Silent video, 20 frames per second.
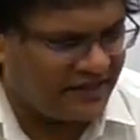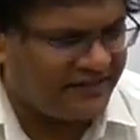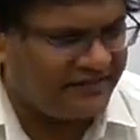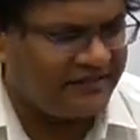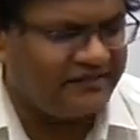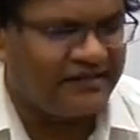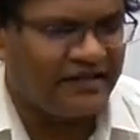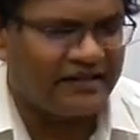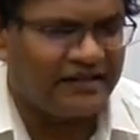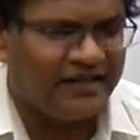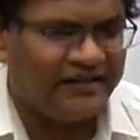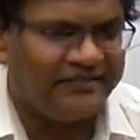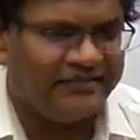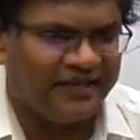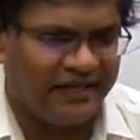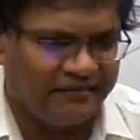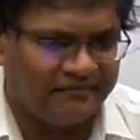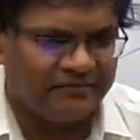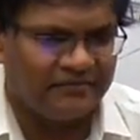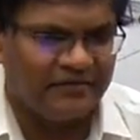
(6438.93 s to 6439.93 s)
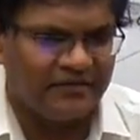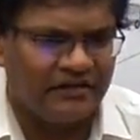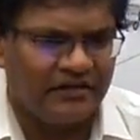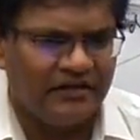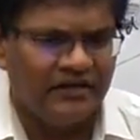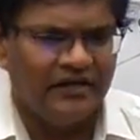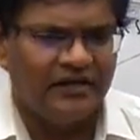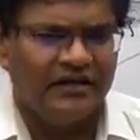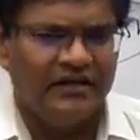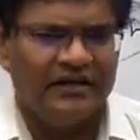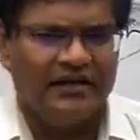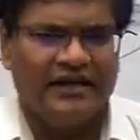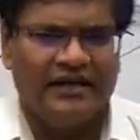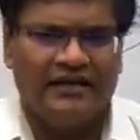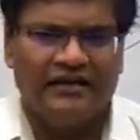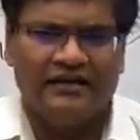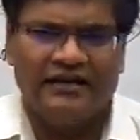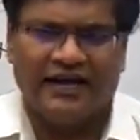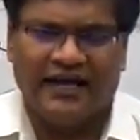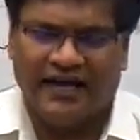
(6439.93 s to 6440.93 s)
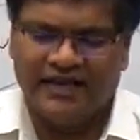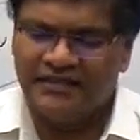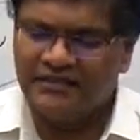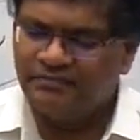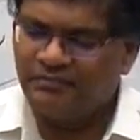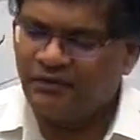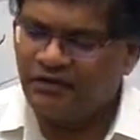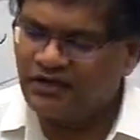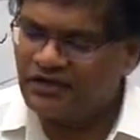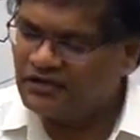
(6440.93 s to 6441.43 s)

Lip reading: The reasons are the same. As